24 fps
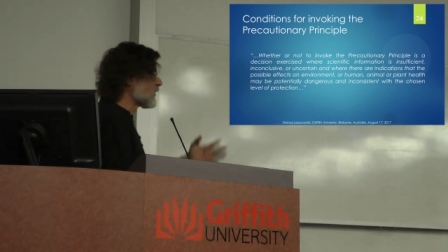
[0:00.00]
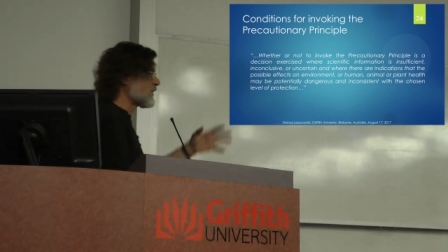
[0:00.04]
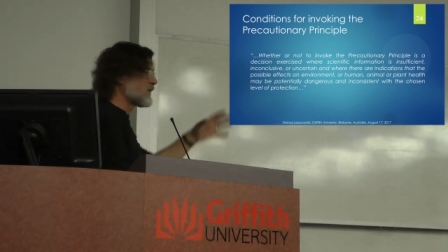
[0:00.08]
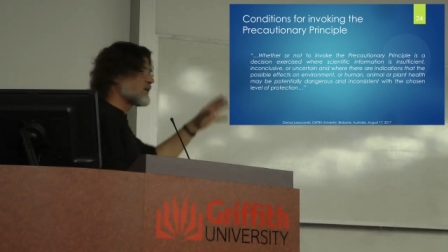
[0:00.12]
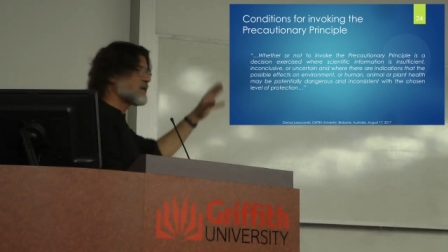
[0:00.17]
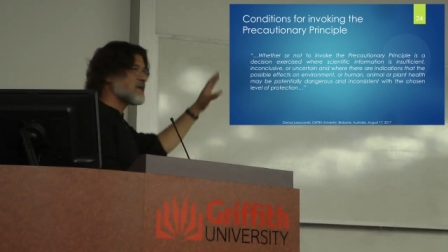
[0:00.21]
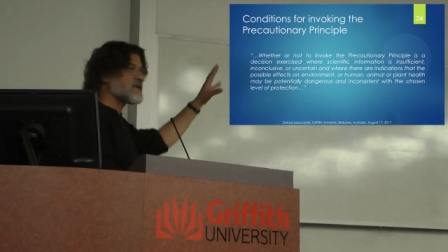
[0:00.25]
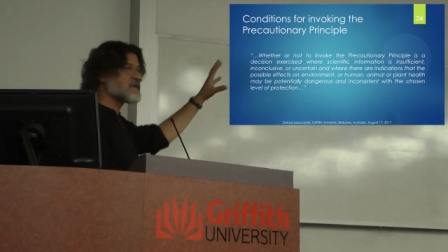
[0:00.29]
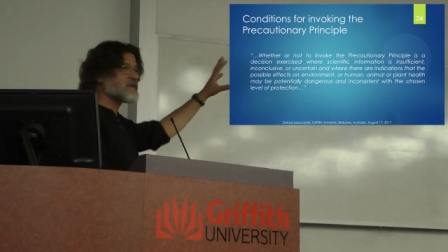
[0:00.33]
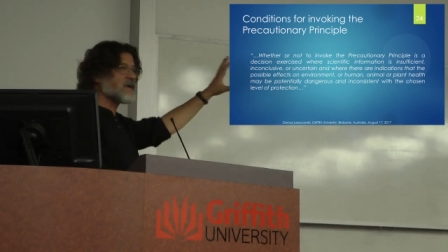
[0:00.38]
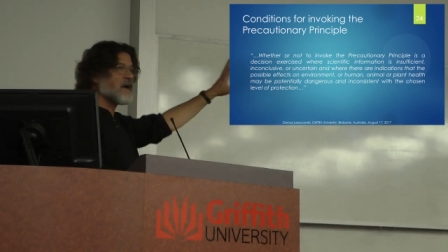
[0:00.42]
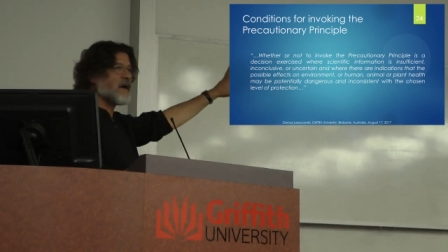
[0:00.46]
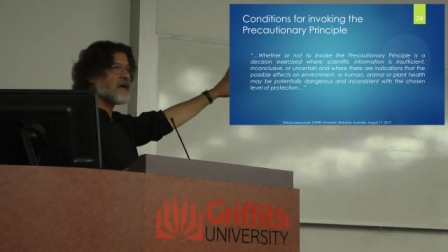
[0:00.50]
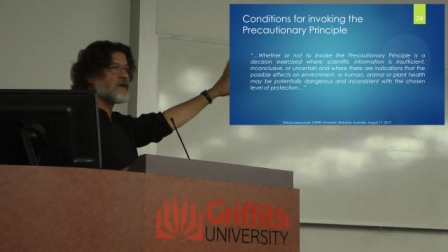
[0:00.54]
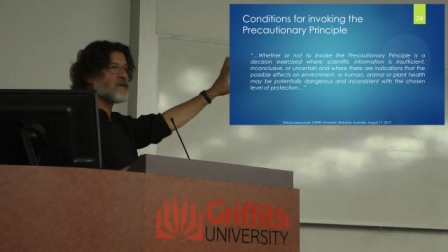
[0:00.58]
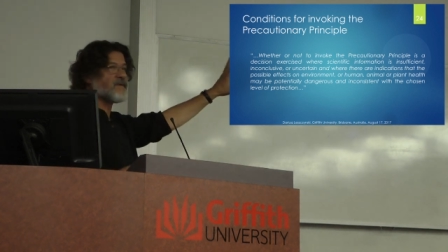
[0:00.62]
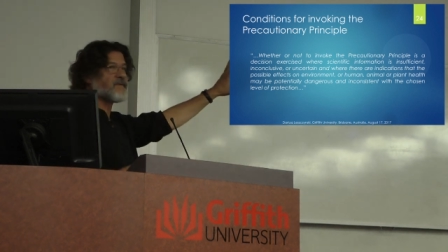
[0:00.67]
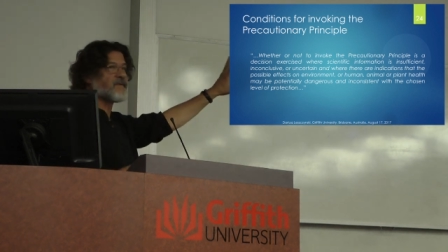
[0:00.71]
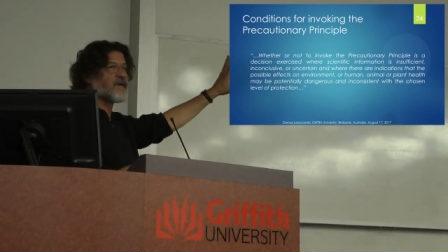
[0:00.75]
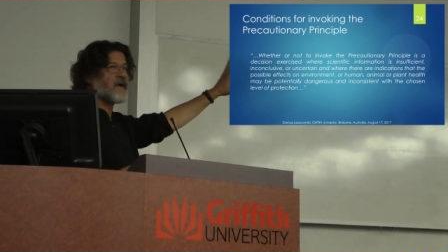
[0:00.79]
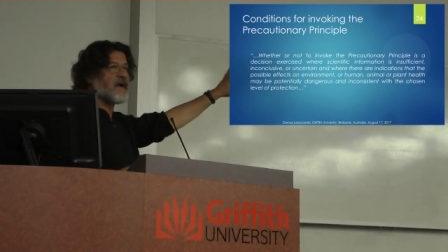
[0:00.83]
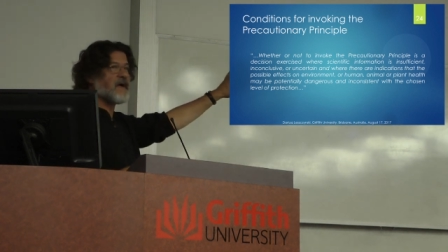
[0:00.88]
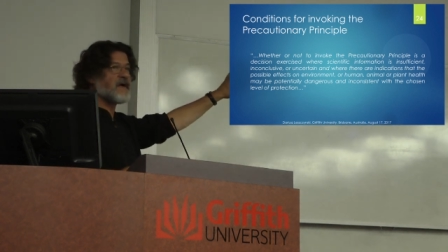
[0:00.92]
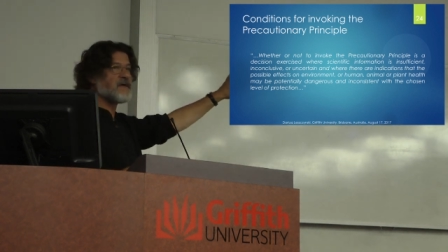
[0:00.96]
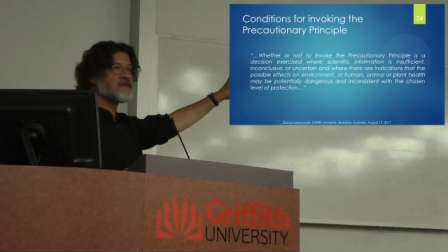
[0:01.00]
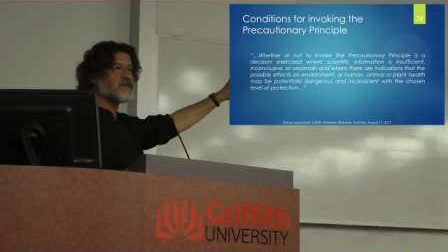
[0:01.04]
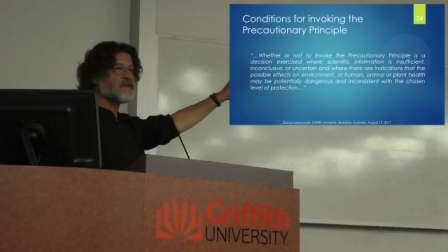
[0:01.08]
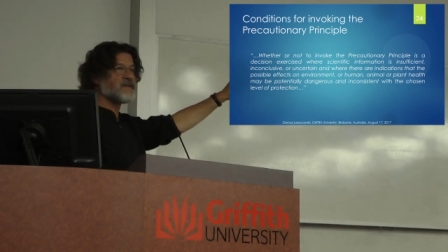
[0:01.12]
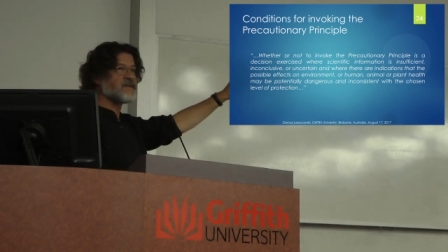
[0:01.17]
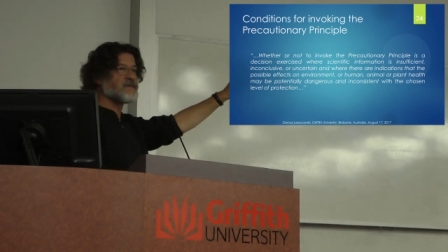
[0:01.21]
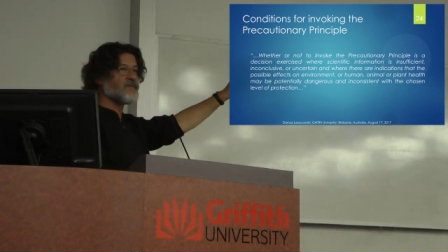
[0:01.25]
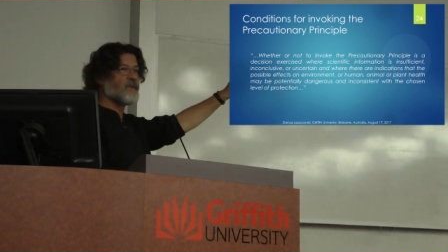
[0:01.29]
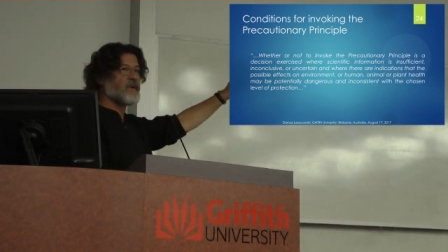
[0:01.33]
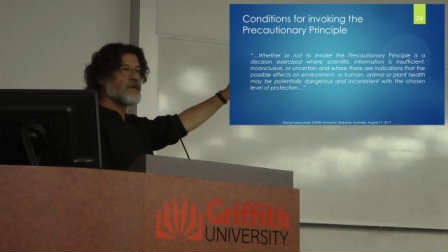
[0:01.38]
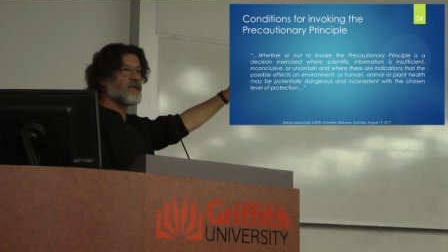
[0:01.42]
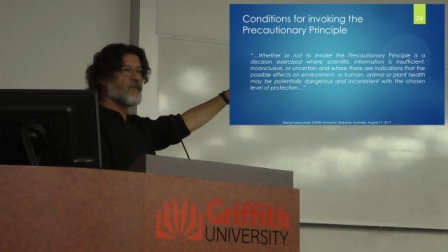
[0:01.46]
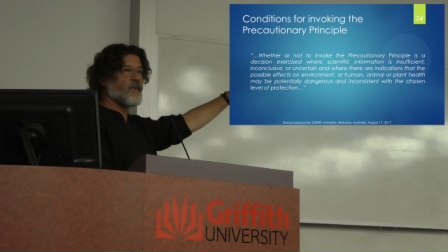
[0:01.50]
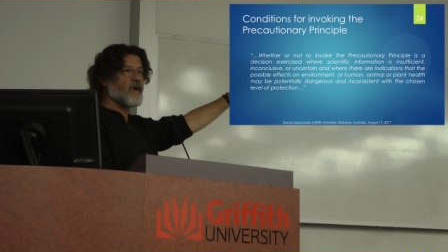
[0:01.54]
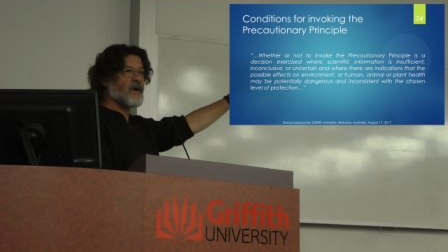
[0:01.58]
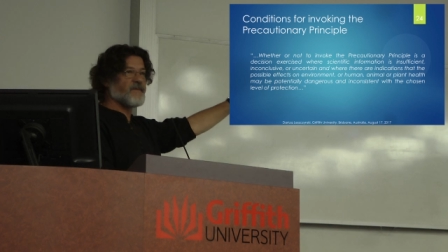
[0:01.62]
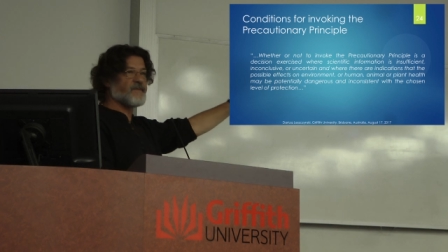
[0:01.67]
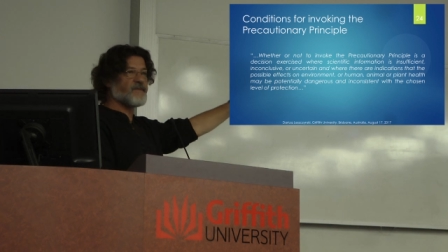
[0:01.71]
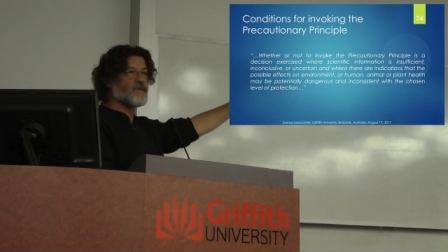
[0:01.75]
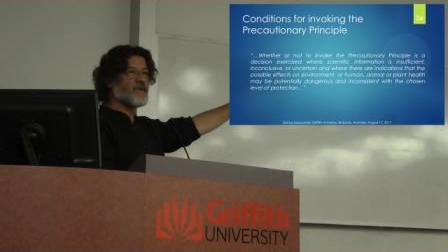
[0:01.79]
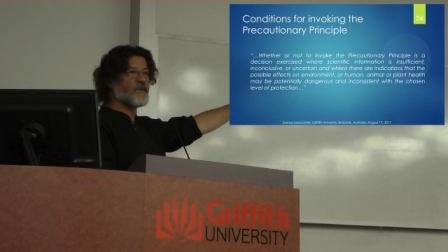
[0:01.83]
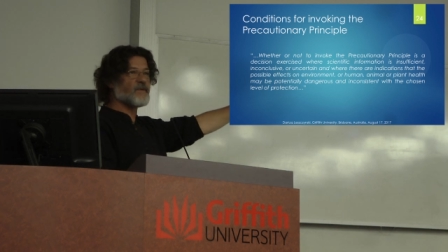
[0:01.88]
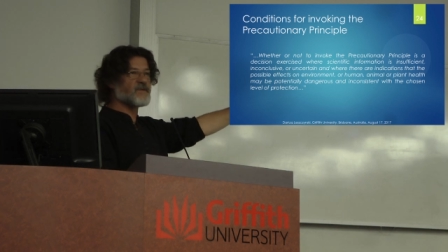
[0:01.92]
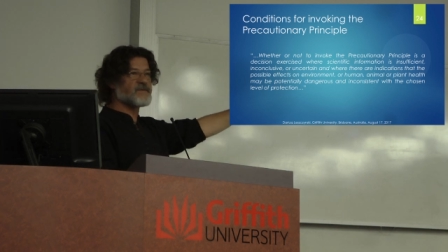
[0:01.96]
So in this kind of cases,
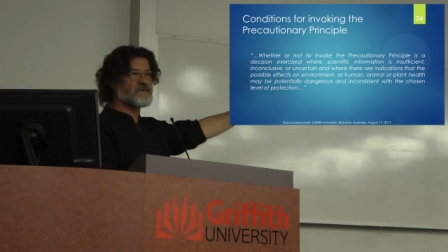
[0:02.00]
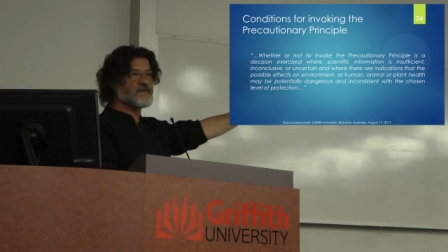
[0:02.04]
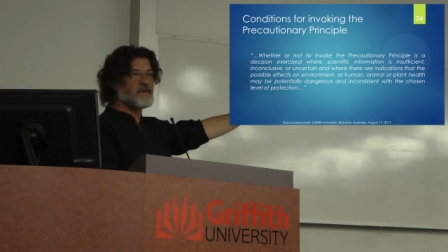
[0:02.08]
when we have